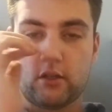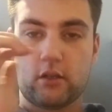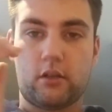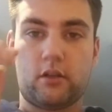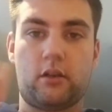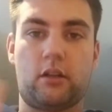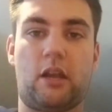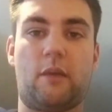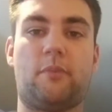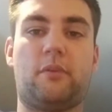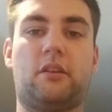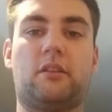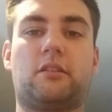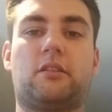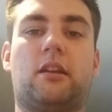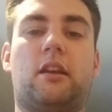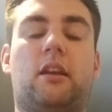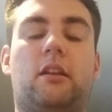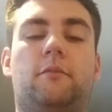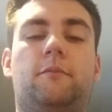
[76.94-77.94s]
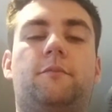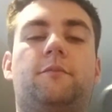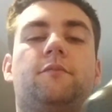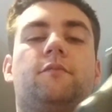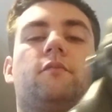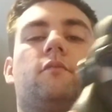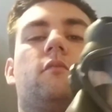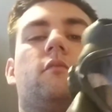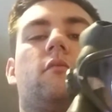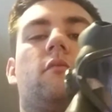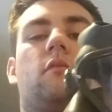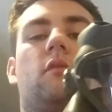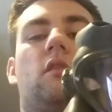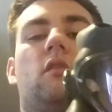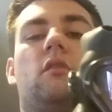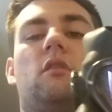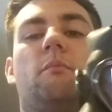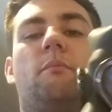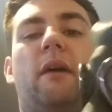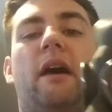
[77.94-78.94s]
That being said,
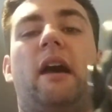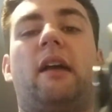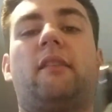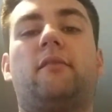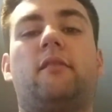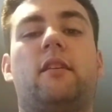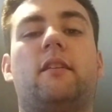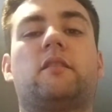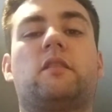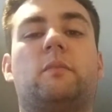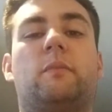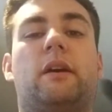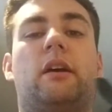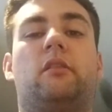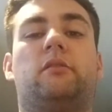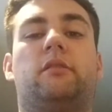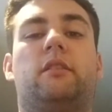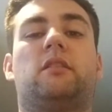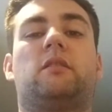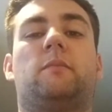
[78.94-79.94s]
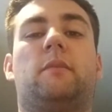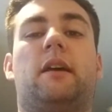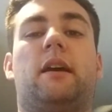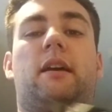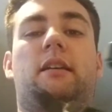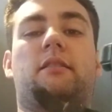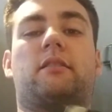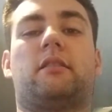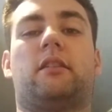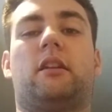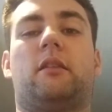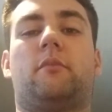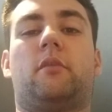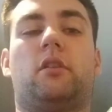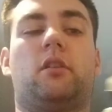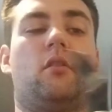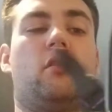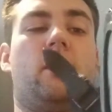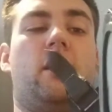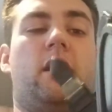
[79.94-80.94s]
the bad things about this mask, and I'm going
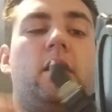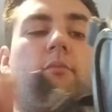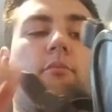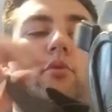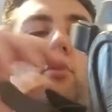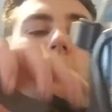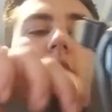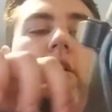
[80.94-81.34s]
to go ahead and put it